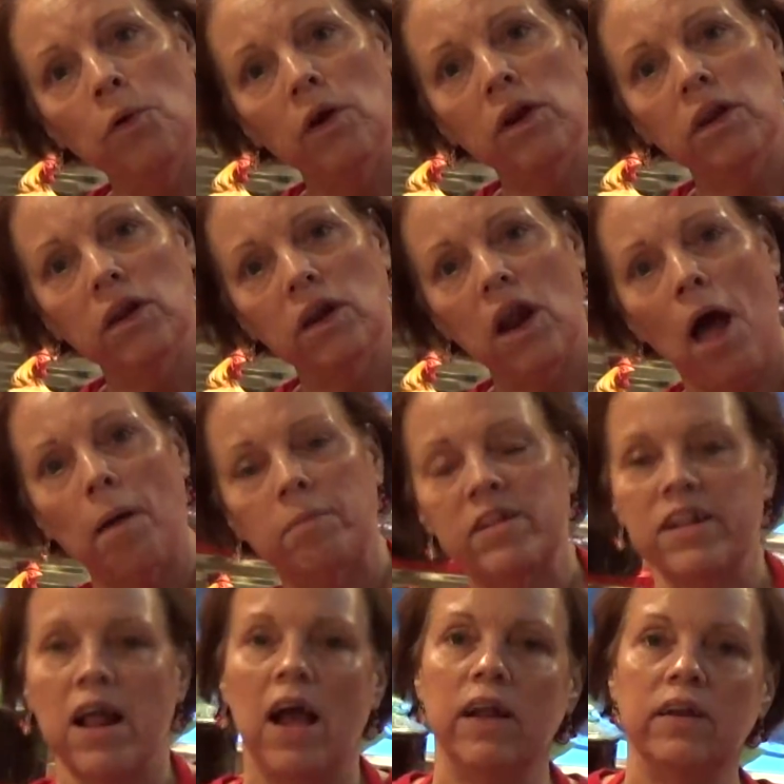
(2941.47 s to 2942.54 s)
We're a little
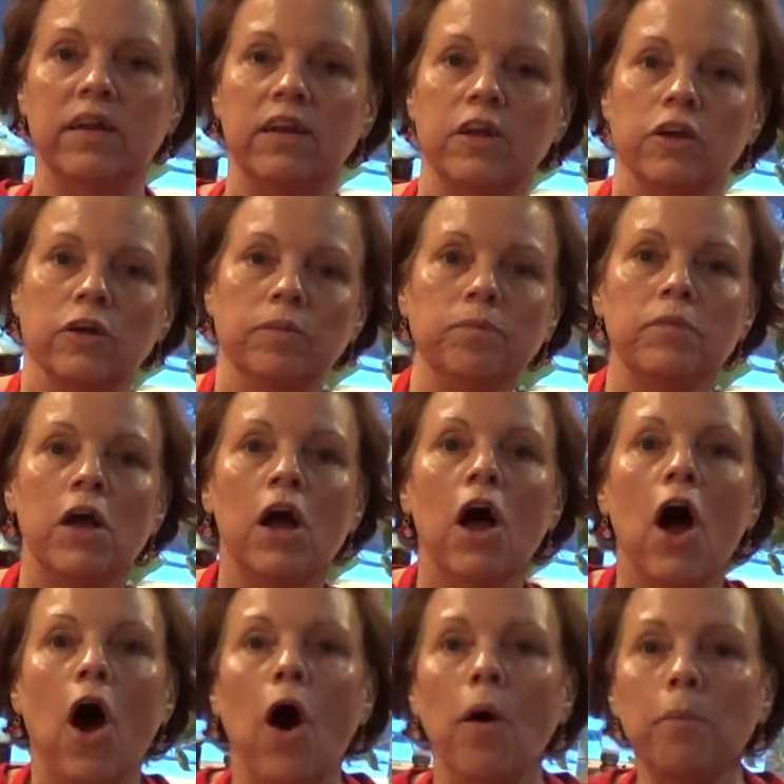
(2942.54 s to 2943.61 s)
lopsided here.
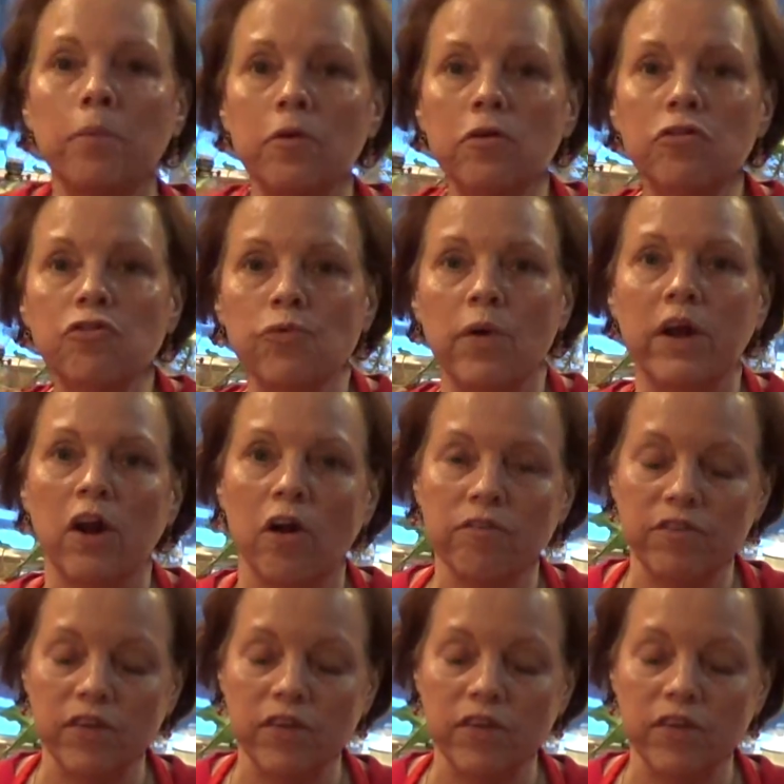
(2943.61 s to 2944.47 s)
Hope you enjoyed our